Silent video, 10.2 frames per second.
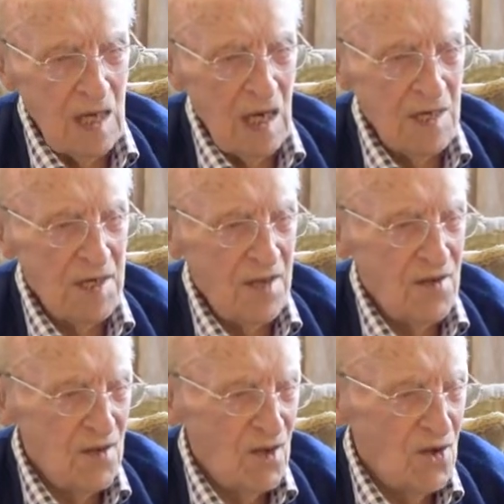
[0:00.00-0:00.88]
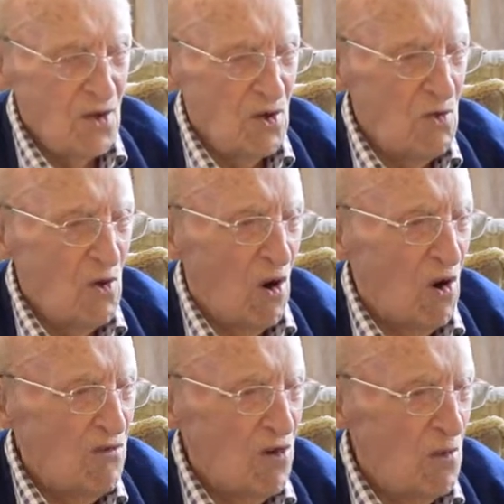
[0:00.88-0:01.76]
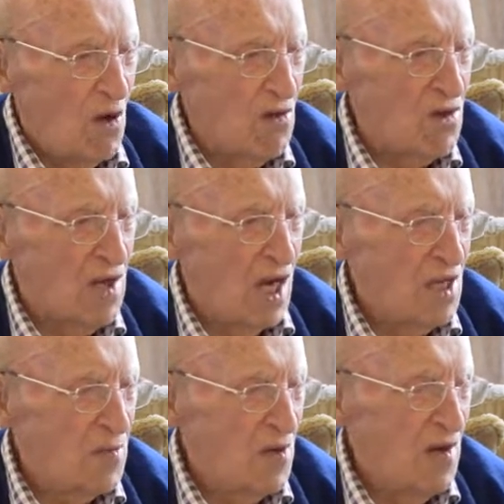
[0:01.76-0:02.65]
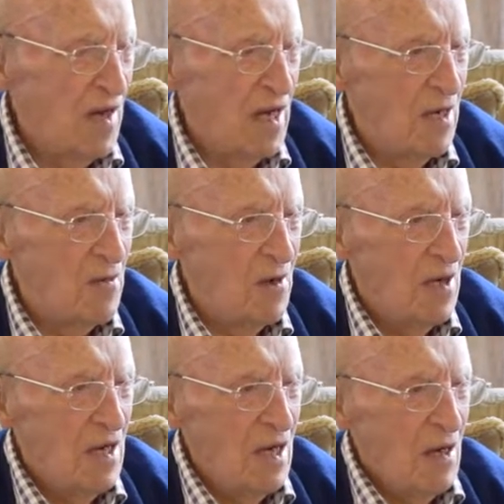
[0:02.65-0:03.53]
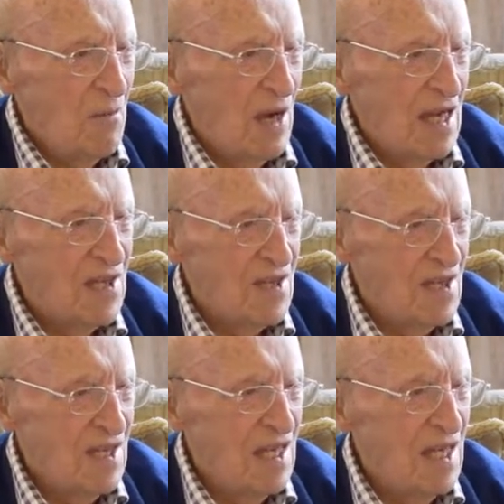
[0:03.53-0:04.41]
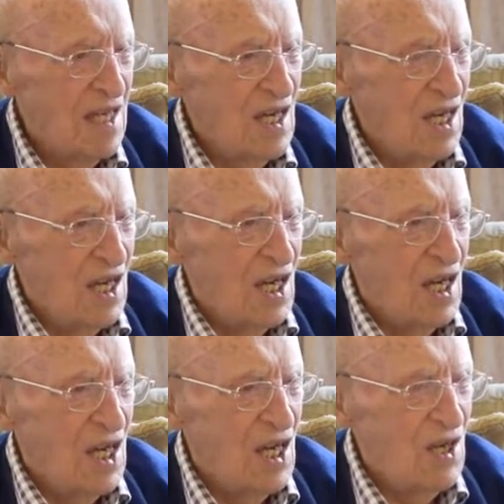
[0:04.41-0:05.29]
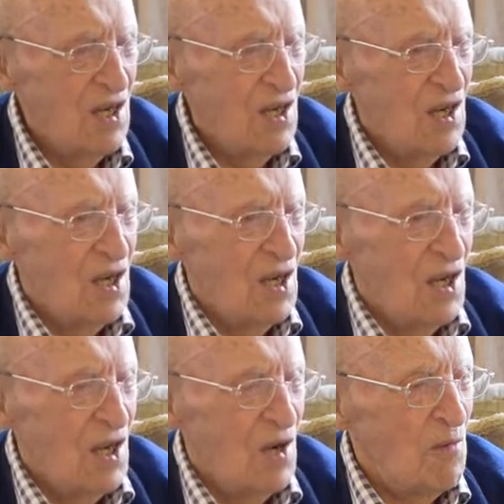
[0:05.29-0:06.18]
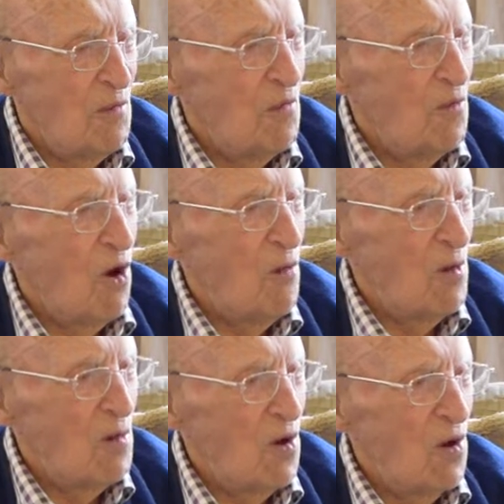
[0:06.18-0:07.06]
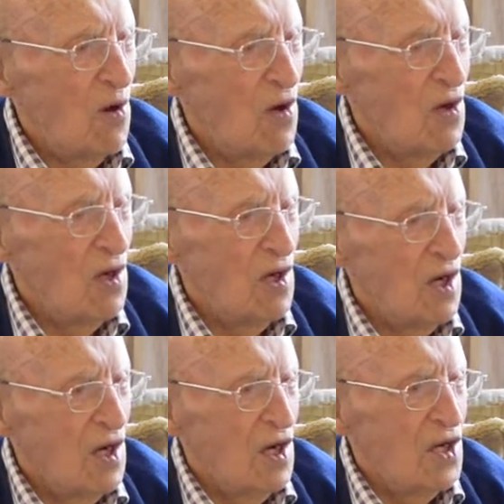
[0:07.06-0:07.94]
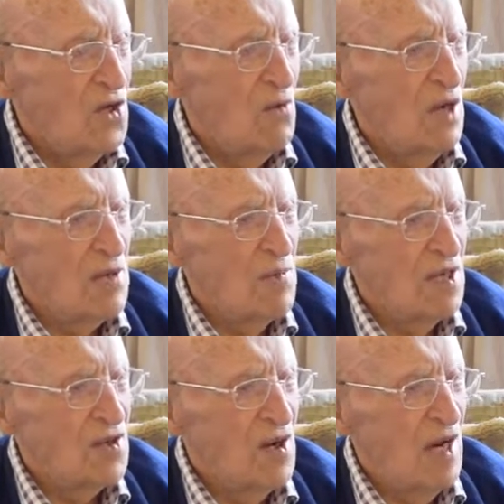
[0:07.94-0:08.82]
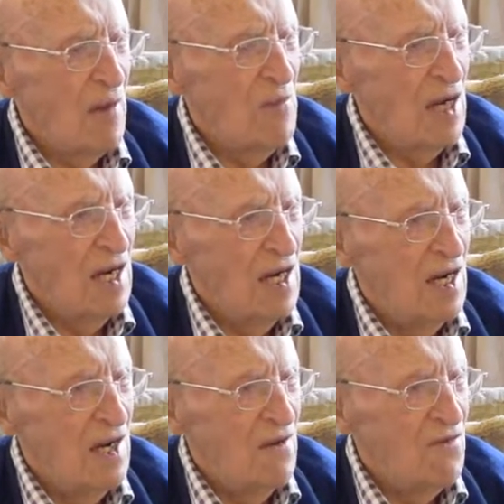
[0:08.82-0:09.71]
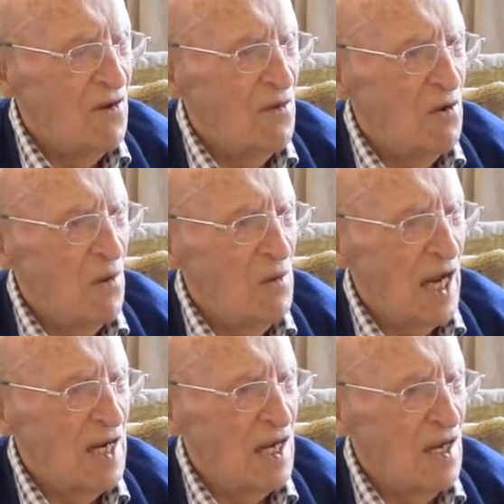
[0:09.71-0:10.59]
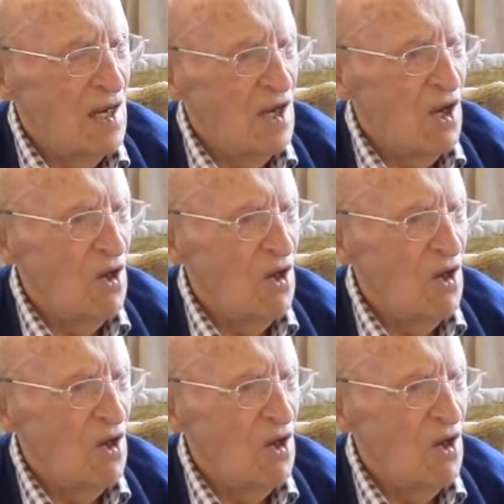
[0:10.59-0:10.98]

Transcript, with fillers: and did the usual walk from Horse Guards Parade past the uh, War Memorial to Westminster Abbey for, where we had a, a